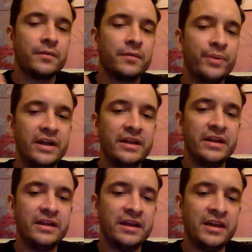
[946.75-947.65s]
but
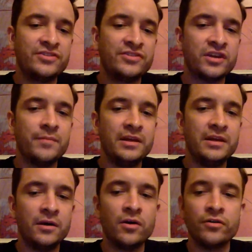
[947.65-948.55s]
it's going to
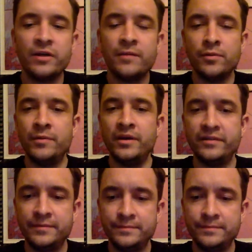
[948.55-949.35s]
be harder to implement.